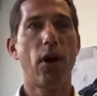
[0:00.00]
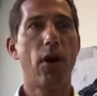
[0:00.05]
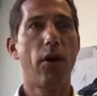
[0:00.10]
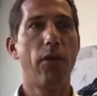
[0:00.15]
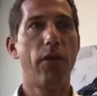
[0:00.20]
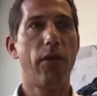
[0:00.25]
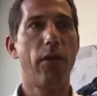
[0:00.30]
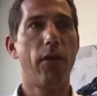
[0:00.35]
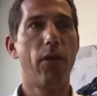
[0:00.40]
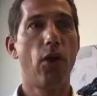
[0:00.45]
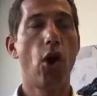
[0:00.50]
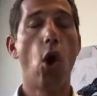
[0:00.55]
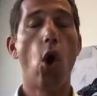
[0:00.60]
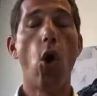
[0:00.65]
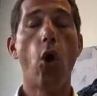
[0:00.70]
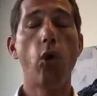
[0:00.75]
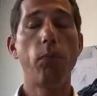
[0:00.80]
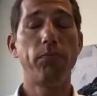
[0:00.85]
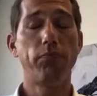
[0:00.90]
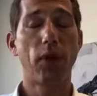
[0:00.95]
on the
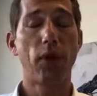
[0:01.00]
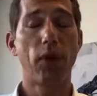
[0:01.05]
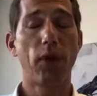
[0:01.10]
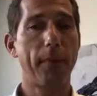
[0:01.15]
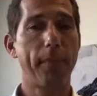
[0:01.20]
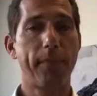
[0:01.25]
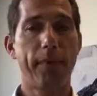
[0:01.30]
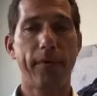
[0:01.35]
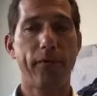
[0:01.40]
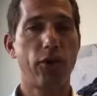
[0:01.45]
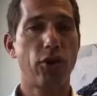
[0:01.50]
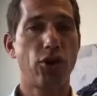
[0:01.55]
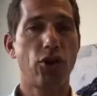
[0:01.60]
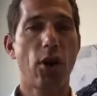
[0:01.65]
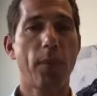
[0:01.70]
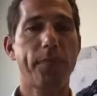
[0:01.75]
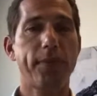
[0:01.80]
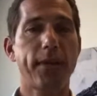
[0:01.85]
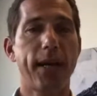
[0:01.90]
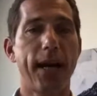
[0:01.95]
whole problems of the
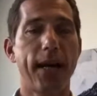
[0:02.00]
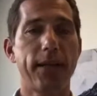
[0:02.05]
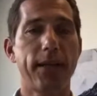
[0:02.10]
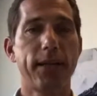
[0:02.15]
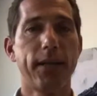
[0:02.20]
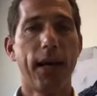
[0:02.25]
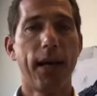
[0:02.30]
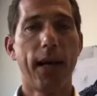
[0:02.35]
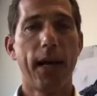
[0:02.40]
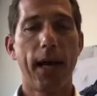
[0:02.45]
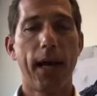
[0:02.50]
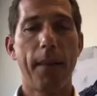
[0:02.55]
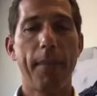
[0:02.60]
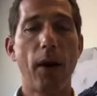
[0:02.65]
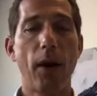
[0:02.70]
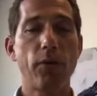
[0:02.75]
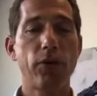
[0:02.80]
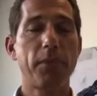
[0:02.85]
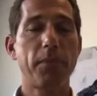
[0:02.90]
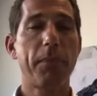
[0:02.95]
job site,
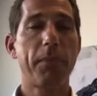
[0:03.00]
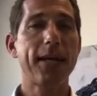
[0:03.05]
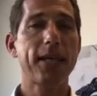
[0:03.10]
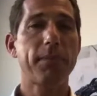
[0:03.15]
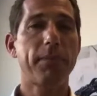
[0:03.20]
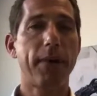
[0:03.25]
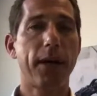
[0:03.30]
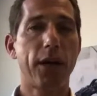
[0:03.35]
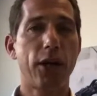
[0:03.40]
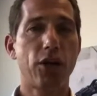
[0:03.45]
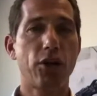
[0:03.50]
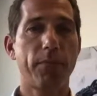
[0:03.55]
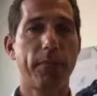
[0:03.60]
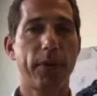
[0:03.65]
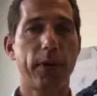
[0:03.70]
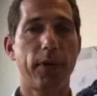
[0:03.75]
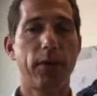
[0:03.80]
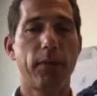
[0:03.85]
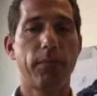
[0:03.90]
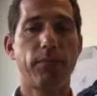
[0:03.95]
about space
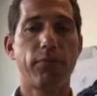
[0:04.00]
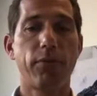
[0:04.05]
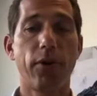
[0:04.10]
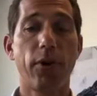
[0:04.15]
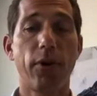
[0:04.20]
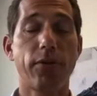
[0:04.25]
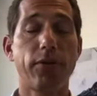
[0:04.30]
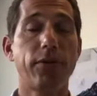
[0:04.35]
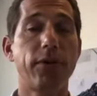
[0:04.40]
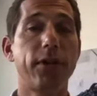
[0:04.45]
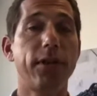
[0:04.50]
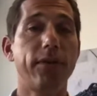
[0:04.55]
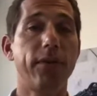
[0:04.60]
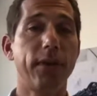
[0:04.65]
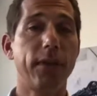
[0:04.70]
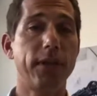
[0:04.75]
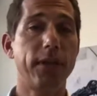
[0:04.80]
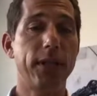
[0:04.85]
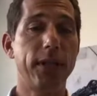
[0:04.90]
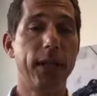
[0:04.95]
management,
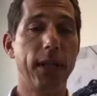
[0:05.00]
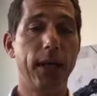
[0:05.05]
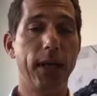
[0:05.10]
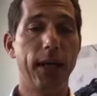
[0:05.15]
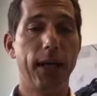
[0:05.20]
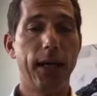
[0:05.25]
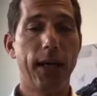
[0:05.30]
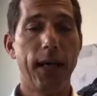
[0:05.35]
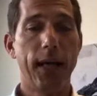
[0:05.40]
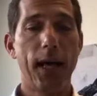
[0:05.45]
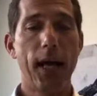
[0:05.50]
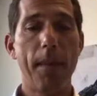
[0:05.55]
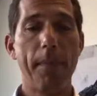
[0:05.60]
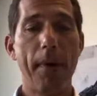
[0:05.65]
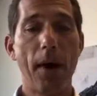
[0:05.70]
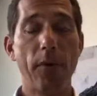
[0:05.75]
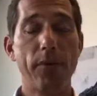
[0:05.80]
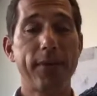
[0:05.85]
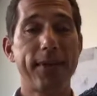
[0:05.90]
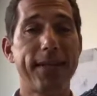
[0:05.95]
productivity,
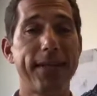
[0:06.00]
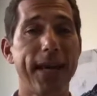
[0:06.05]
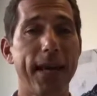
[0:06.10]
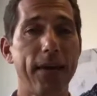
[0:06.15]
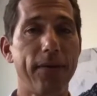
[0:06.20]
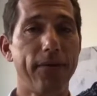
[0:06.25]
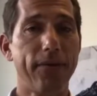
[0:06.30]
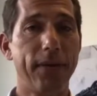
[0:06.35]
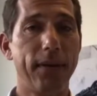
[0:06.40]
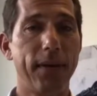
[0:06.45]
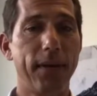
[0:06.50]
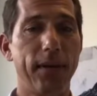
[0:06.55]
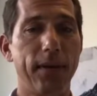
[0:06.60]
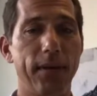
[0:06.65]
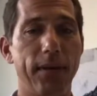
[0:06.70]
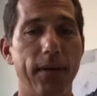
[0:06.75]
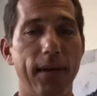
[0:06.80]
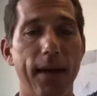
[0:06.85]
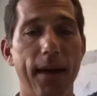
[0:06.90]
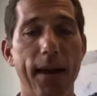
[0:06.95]
about
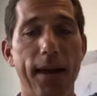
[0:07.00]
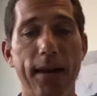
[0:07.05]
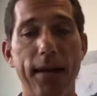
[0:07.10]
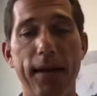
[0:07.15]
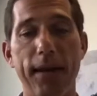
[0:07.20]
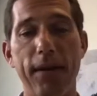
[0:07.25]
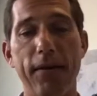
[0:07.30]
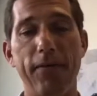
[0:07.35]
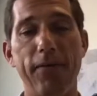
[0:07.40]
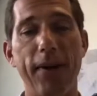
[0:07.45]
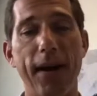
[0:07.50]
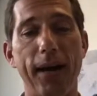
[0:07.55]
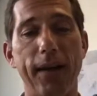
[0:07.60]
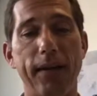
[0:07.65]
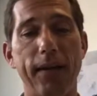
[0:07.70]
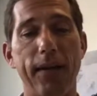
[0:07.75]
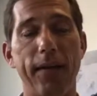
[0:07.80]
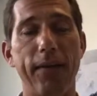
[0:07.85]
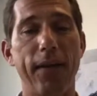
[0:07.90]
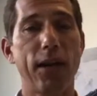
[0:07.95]
safety. And in
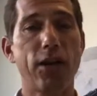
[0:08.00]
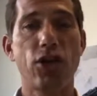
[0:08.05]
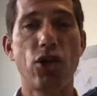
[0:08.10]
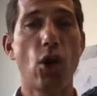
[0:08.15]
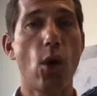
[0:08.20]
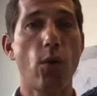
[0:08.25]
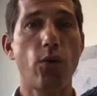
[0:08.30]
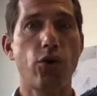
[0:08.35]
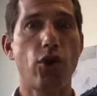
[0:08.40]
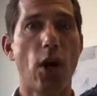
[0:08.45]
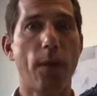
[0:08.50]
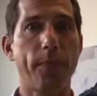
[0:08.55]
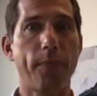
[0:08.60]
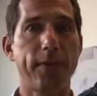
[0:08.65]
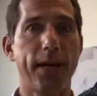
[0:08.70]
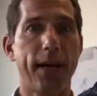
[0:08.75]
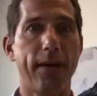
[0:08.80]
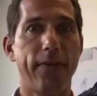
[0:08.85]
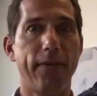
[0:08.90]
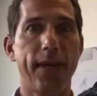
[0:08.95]
fact, there's no job
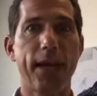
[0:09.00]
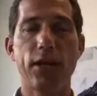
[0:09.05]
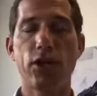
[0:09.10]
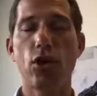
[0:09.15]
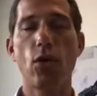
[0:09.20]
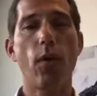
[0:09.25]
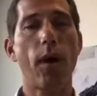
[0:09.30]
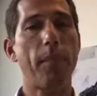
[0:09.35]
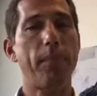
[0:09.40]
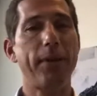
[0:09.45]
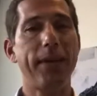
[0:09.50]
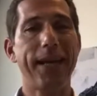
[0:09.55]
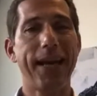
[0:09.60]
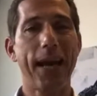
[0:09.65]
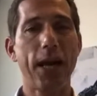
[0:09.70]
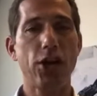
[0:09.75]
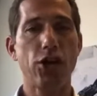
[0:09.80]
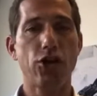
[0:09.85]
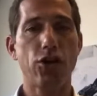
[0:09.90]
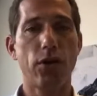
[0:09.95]
site, there's no
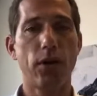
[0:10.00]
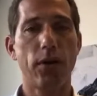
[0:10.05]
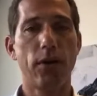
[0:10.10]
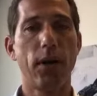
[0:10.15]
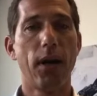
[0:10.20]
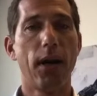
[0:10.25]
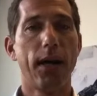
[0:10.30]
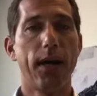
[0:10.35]
application.